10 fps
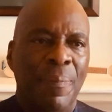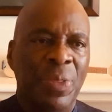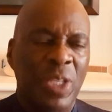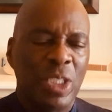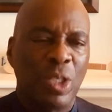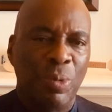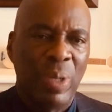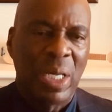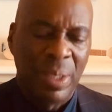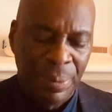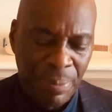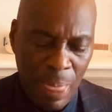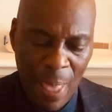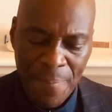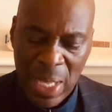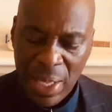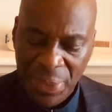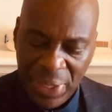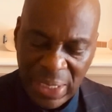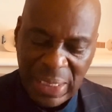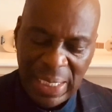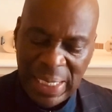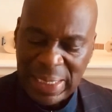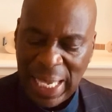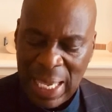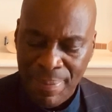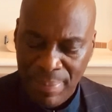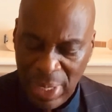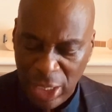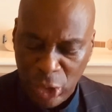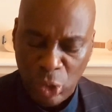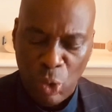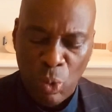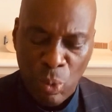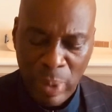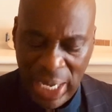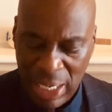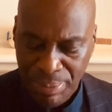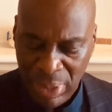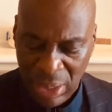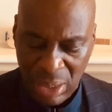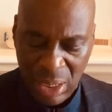But this curriculum, this is a must-read book.